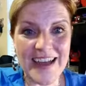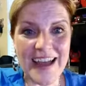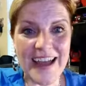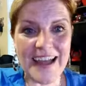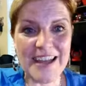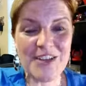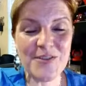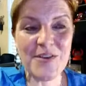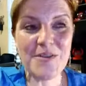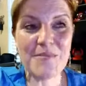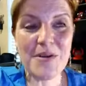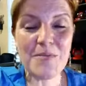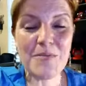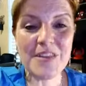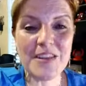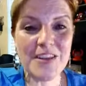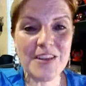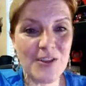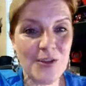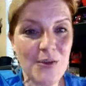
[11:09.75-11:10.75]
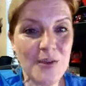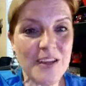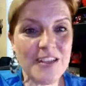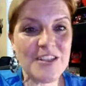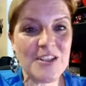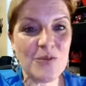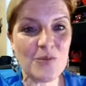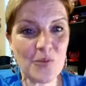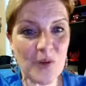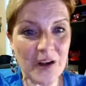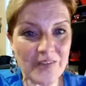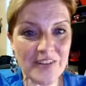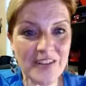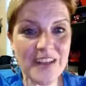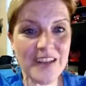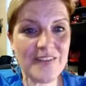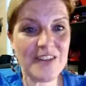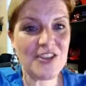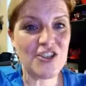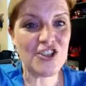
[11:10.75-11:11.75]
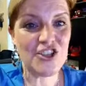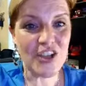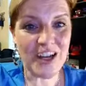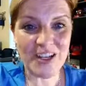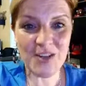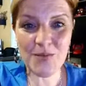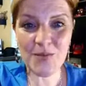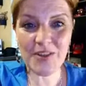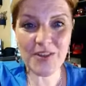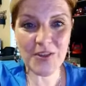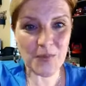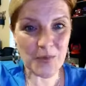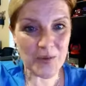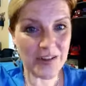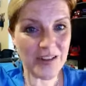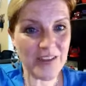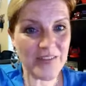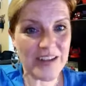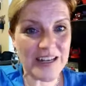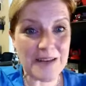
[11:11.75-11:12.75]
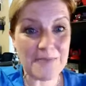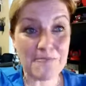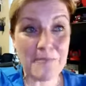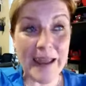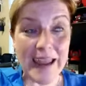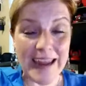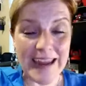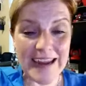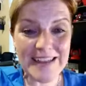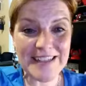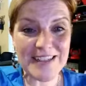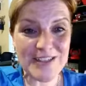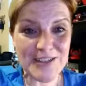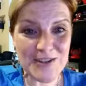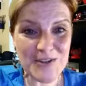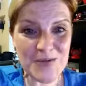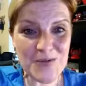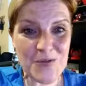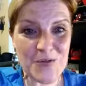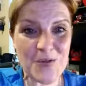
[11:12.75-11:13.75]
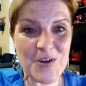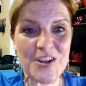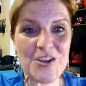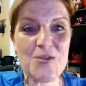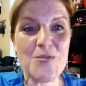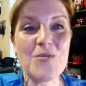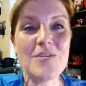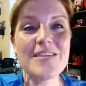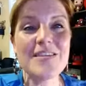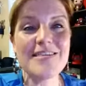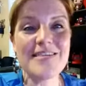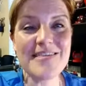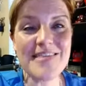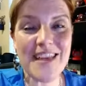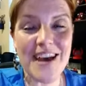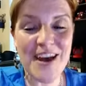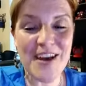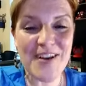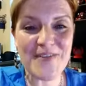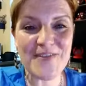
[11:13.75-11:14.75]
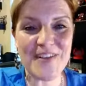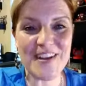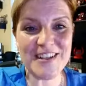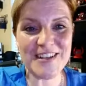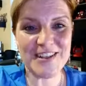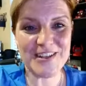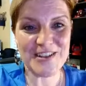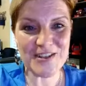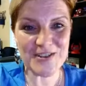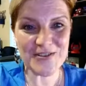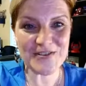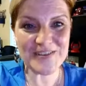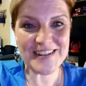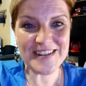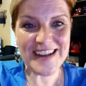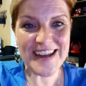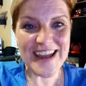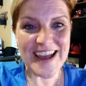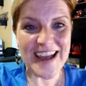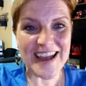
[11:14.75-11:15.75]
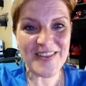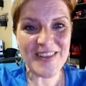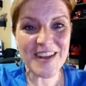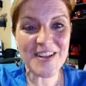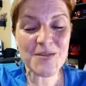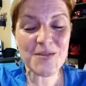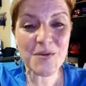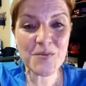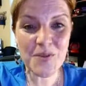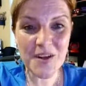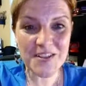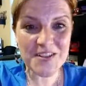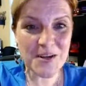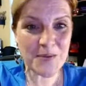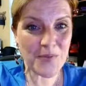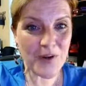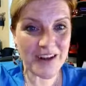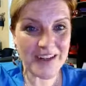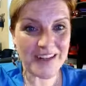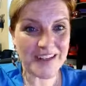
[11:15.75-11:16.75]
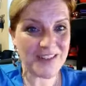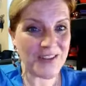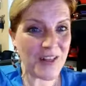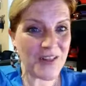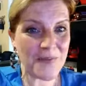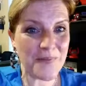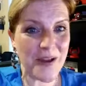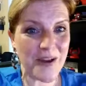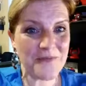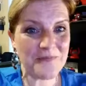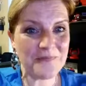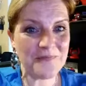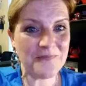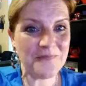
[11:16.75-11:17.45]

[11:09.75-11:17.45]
And you remember that you get to revel in the genuine thrill of getting paid to do what you love to do. And that is what Rockstar Branding is all about.